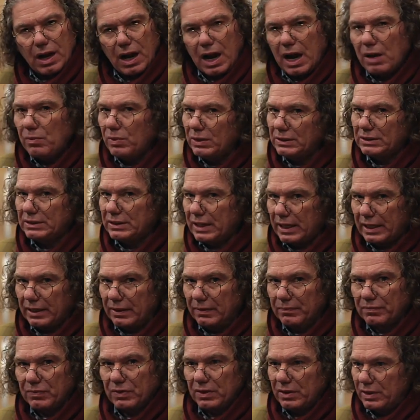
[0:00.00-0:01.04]
I would
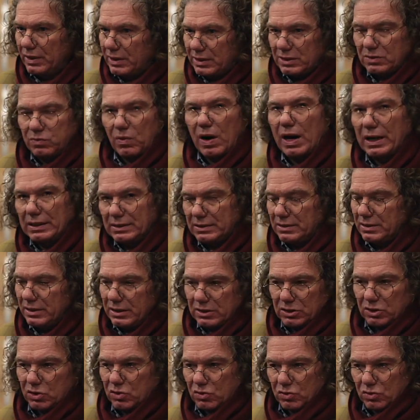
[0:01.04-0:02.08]
say these wines,
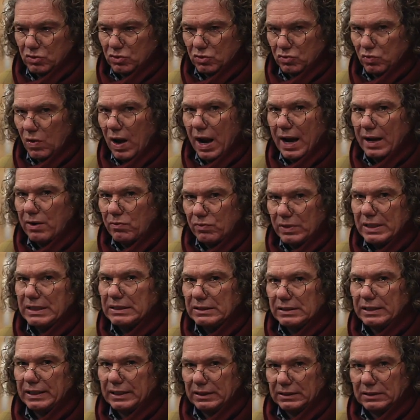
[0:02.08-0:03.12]
these dry
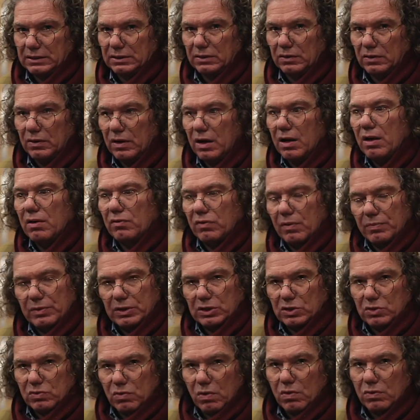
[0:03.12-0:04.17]
Rieslings, from
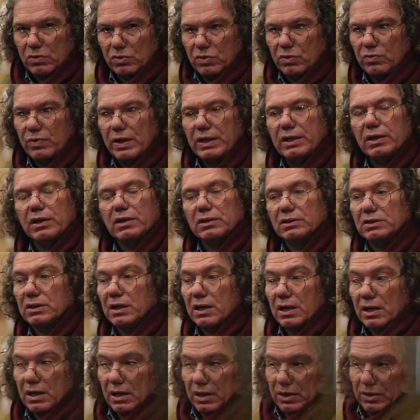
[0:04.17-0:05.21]
these Grand Cru
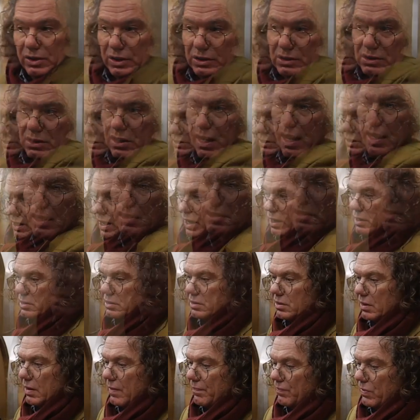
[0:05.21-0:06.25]
vineyards, in this
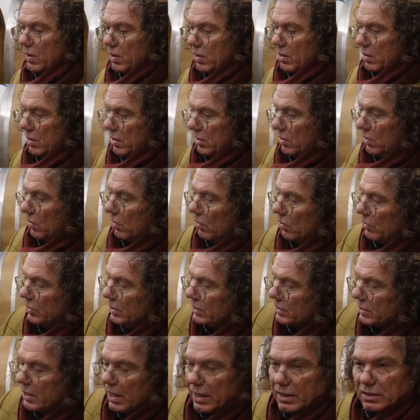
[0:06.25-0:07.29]
case, in all these
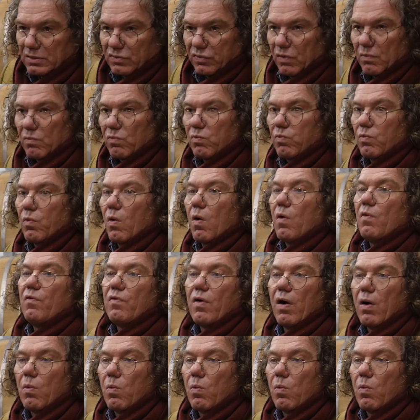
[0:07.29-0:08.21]
cases from over